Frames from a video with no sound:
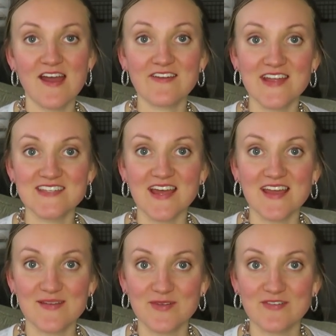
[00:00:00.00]
All right,
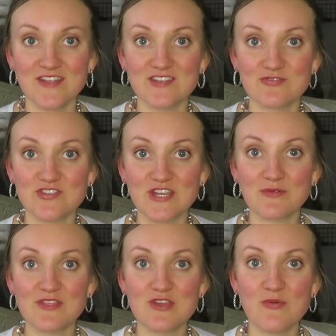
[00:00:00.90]
I am going to share
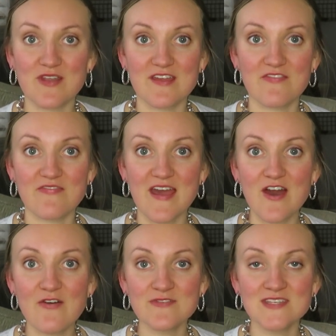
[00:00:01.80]
with you what I
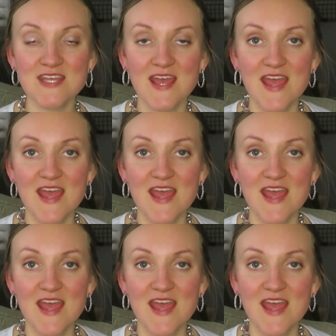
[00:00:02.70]
found